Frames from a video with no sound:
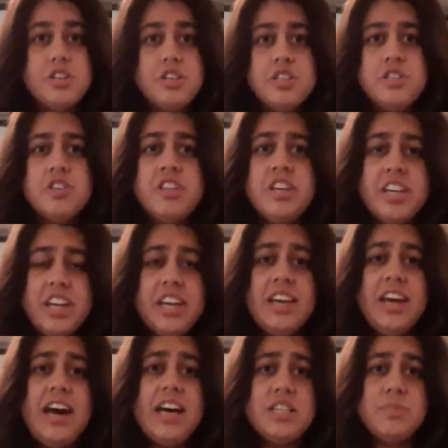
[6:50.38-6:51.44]
So the king
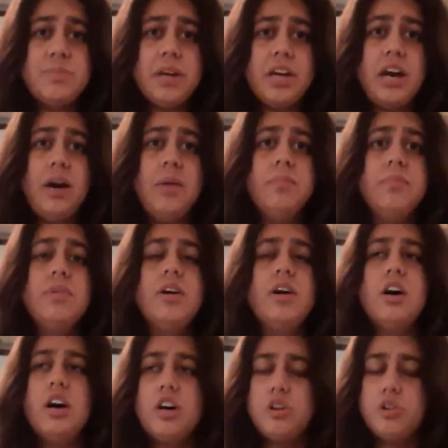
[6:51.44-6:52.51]
has become
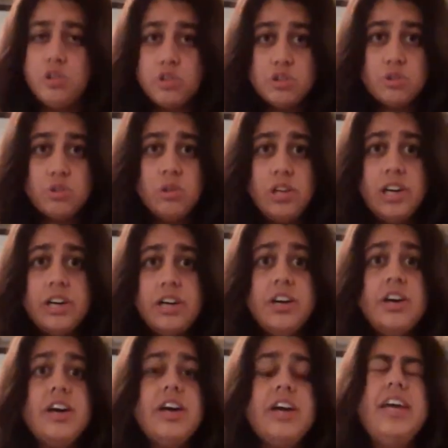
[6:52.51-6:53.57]
a good ruler,
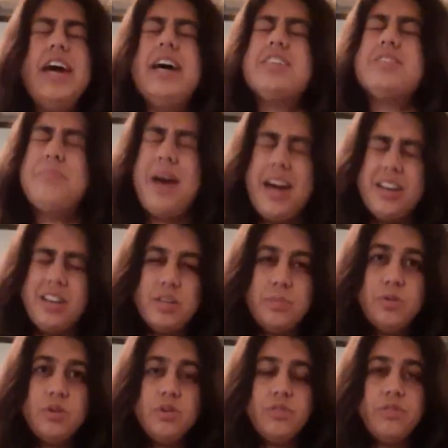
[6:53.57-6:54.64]
he has married a
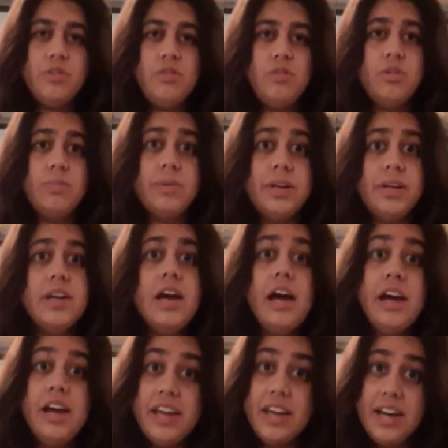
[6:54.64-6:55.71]
beautiful woman,
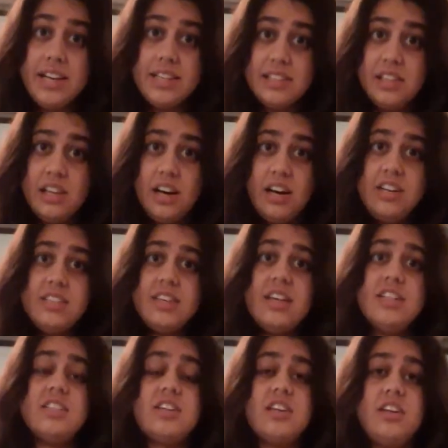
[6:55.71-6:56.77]
he has learned
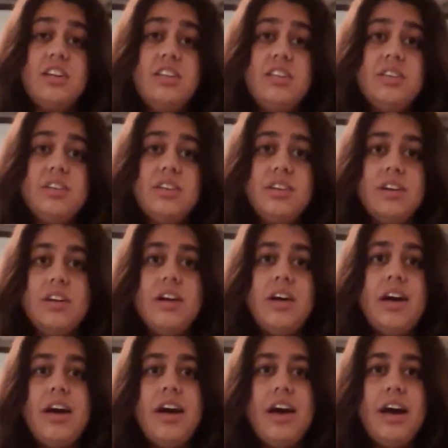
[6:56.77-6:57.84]
Sanskrit,
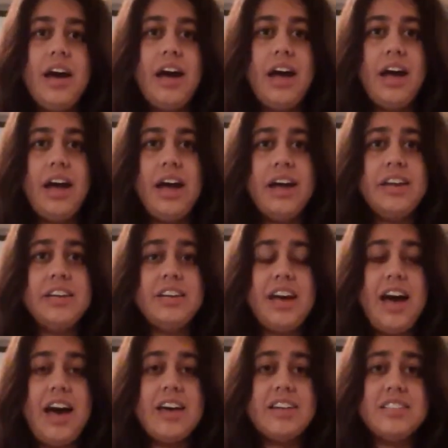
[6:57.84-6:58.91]
and
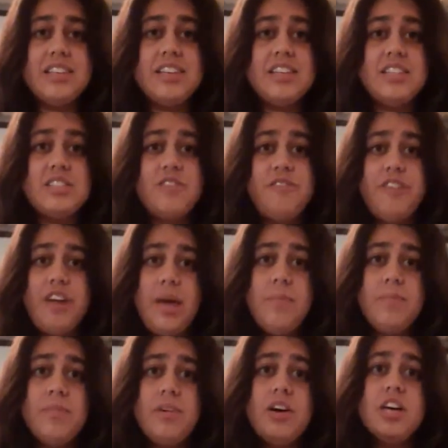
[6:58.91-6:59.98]
as his
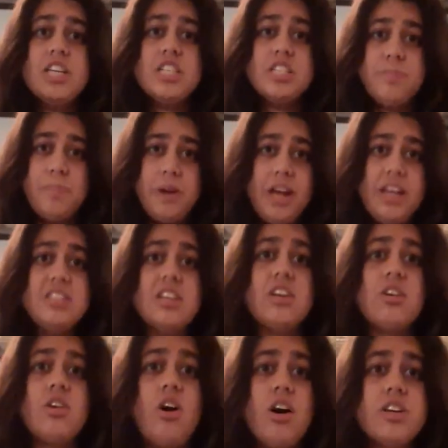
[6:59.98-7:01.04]
fame spreads
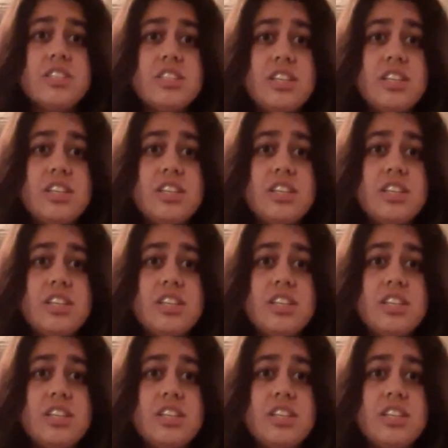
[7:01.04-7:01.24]
across